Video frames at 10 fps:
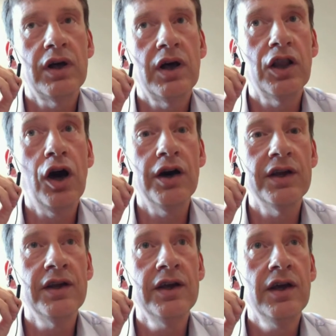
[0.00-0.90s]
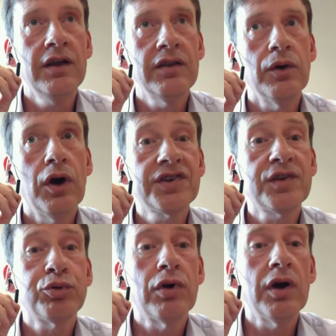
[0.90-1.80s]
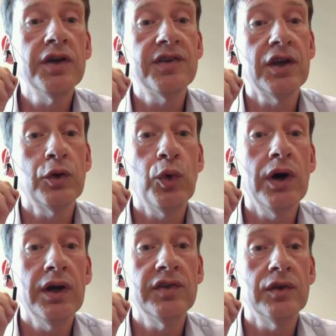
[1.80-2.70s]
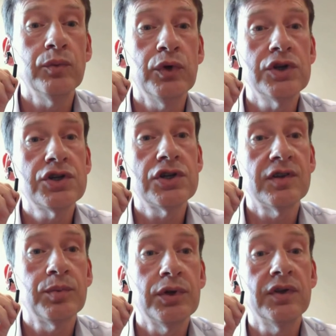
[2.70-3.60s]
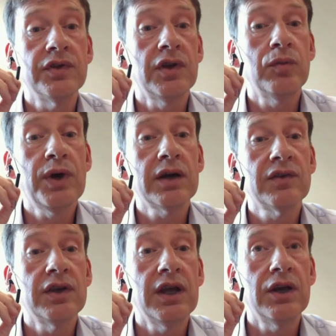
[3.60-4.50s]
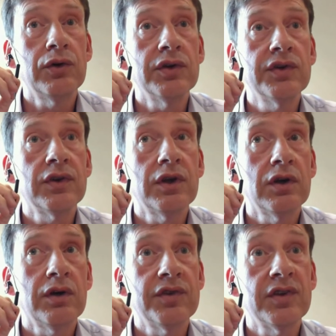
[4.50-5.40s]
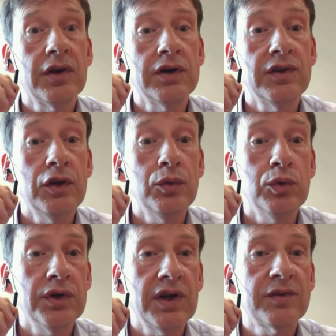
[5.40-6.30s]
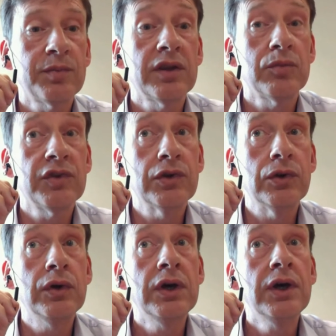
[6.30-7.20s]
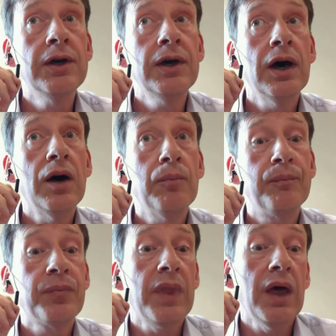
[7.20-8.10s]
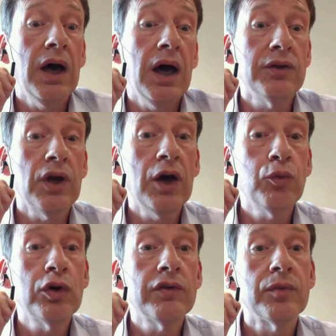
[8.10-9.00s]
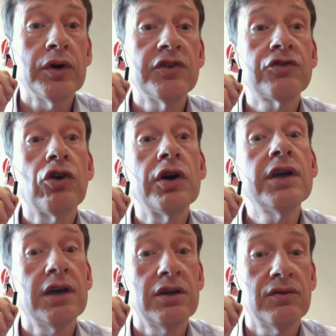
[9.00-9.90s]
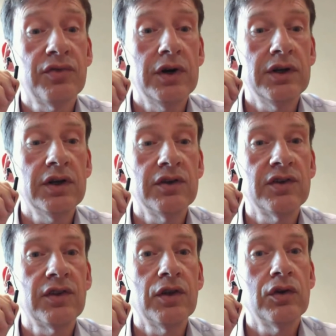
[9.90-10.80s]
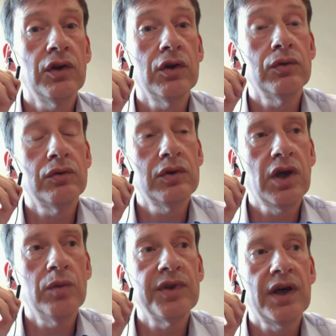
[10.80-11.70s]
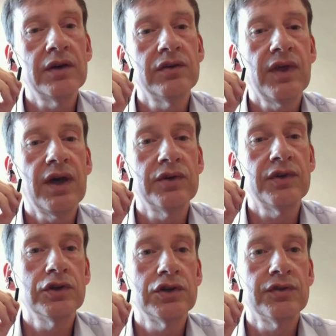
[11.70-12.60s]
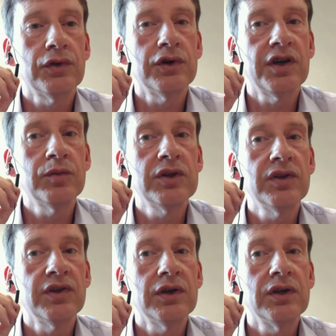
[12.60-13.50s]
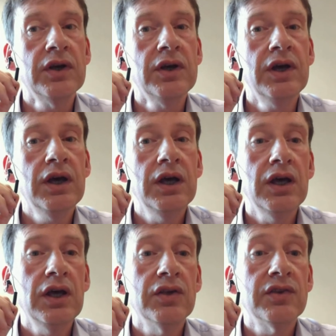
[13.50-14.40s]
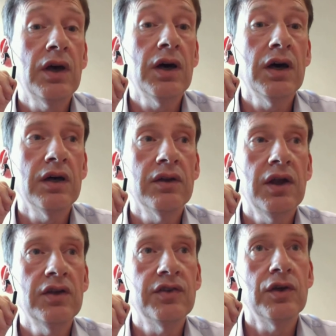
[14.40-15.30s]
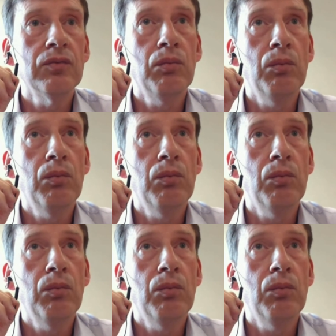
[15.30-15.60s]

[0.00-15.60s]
align, there are surprising ways in which disciplines impact in areas of society you wouldn't expect them to. And one of the most striking findings that comes out of that research, as far as I'm concerned, is that